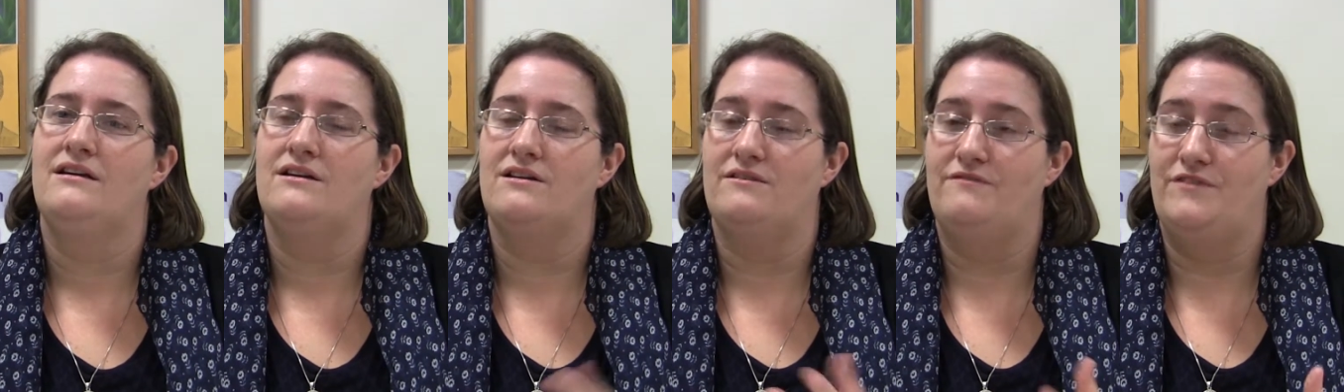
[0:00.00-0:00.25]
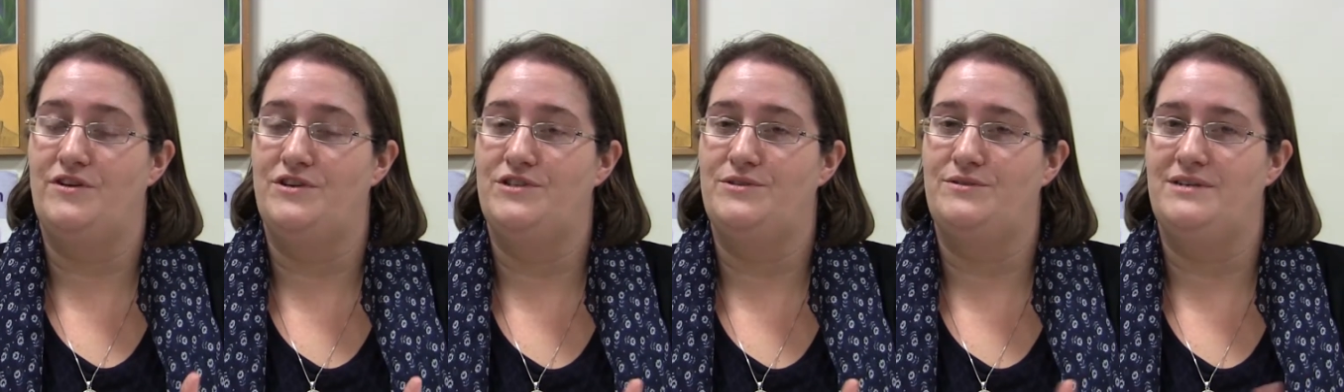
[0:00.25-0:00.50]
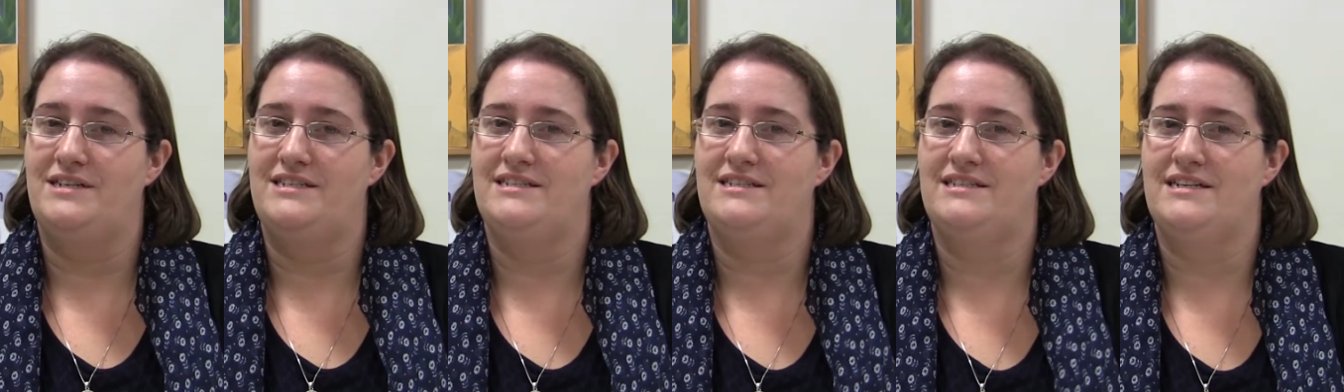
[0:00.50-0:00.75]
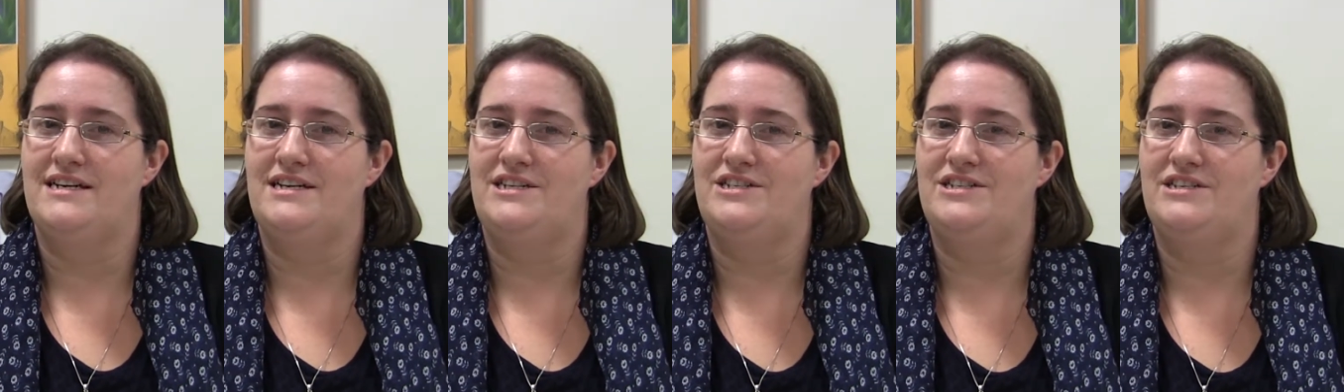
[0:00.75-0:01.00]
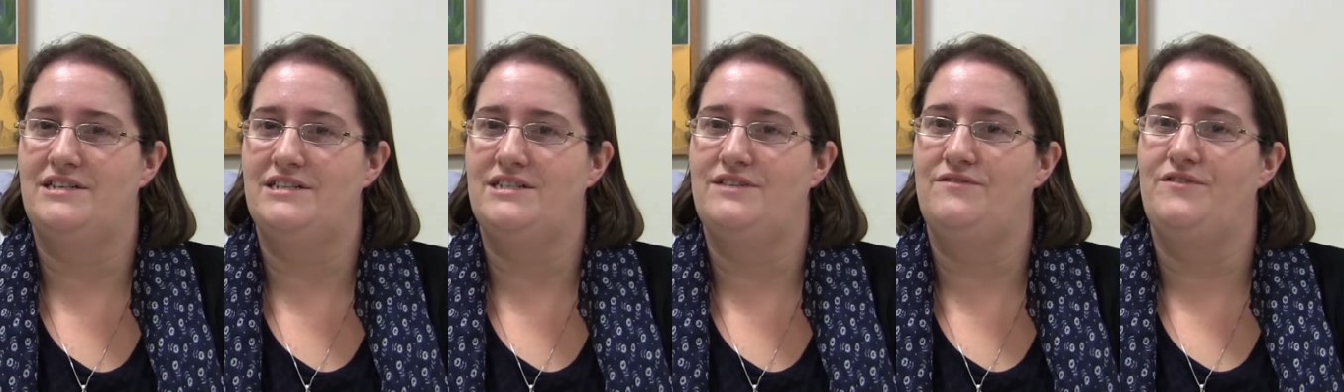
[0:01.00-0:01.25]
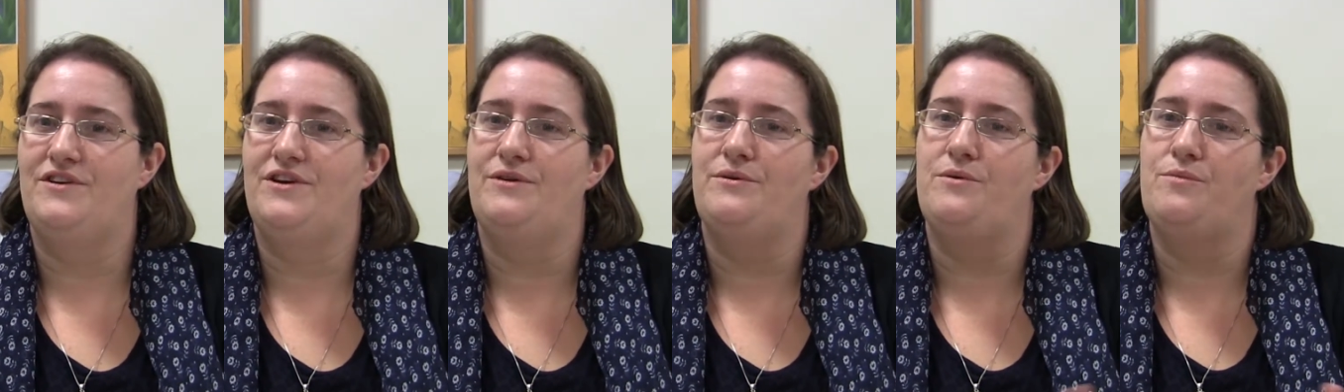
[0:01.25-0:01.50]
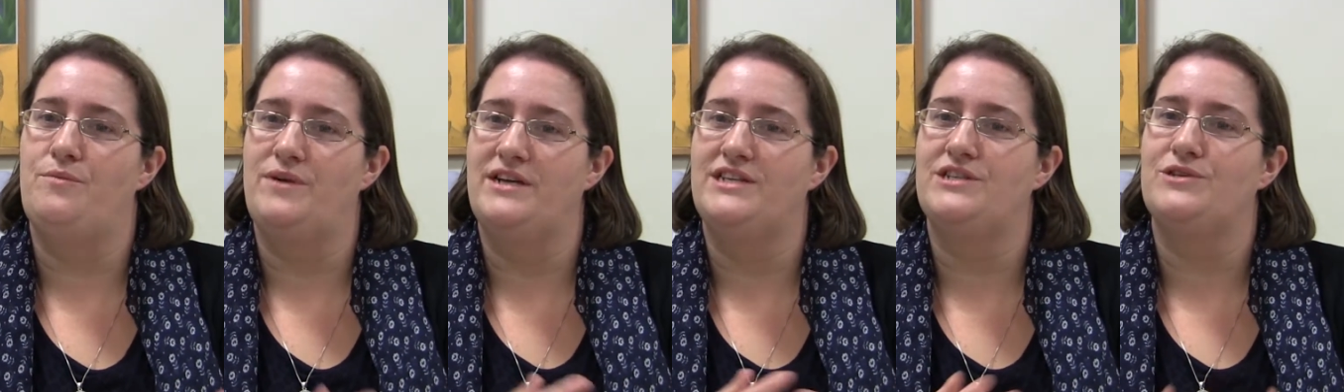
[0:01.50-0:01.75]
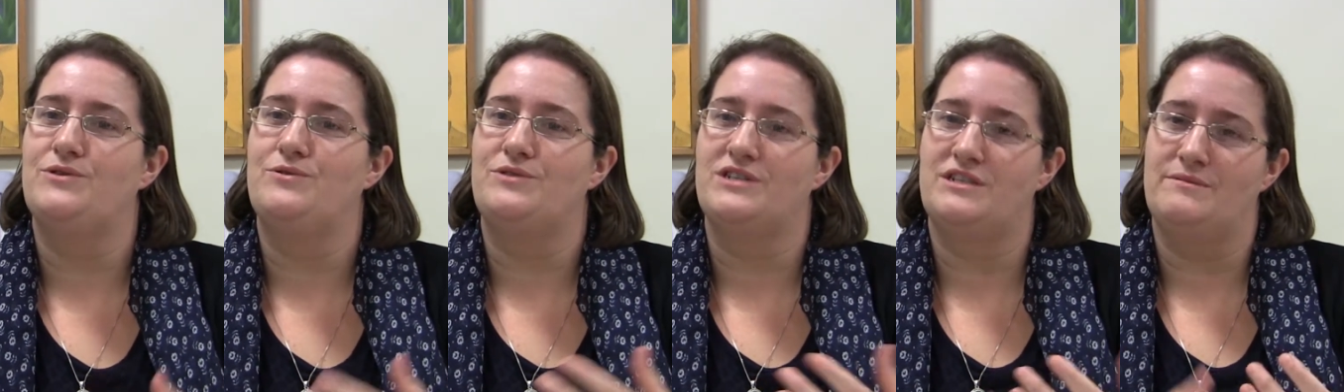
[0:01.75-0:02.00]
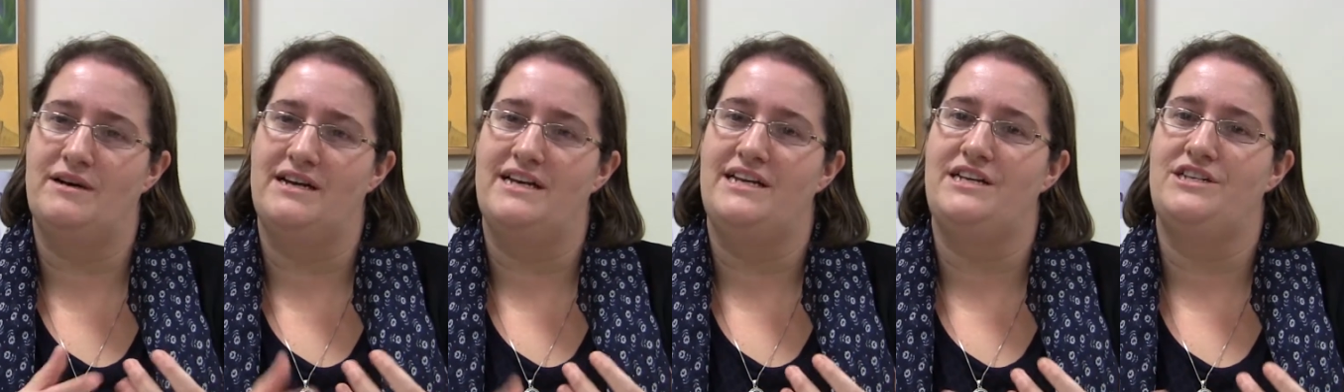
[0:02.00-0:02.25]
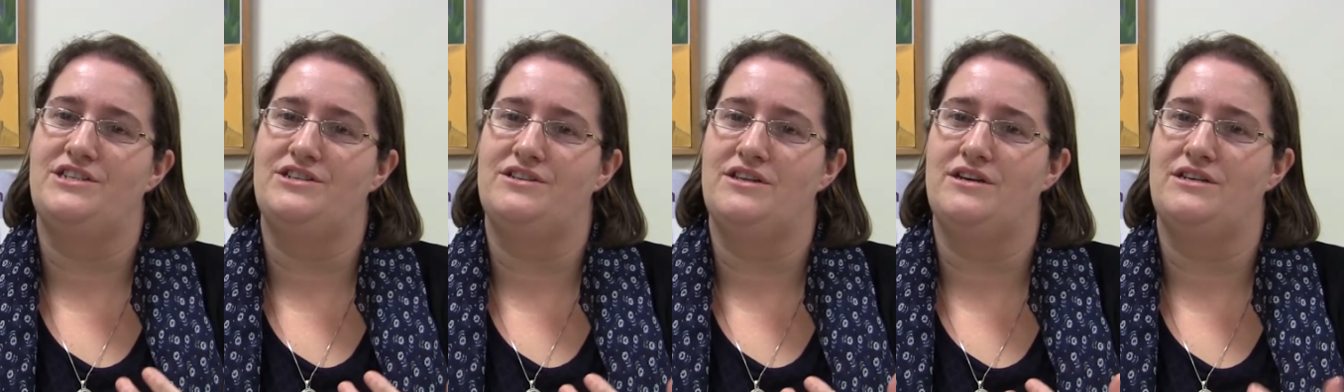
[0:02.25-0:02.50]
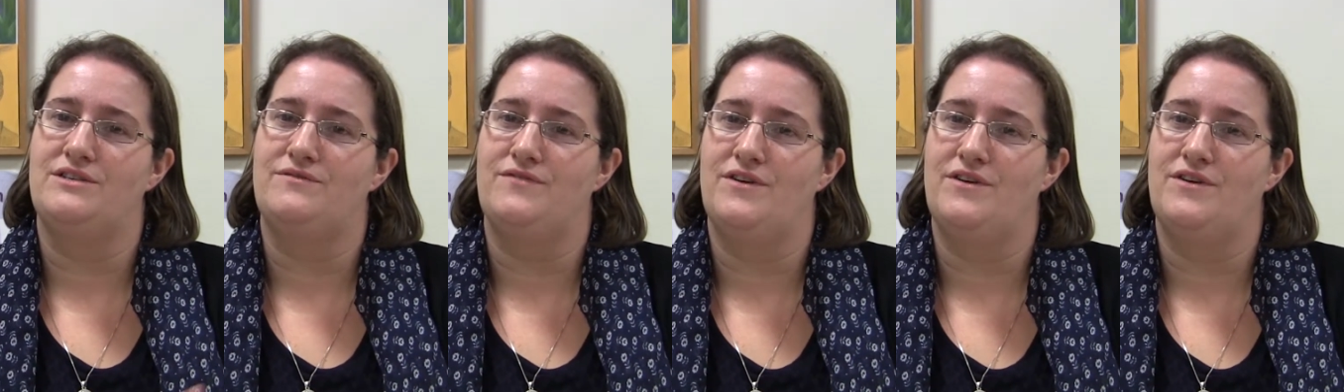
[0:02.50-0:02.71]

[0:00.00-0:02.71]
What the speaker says: a photo elicitation interview, and we talked about each of those